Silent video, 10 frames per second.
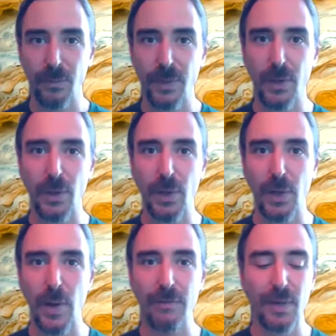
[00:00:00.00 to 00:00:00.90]
You know,
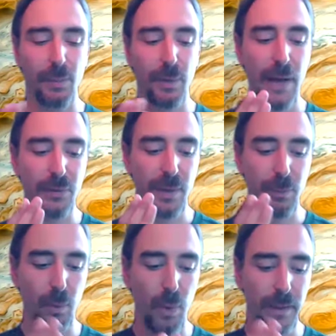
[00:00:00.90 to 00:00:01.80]
you have house
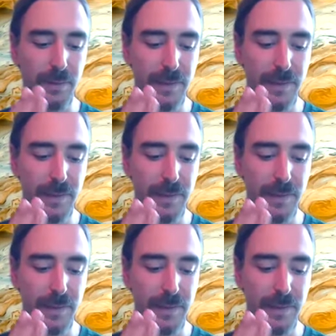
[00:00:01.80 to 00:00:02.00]
number one,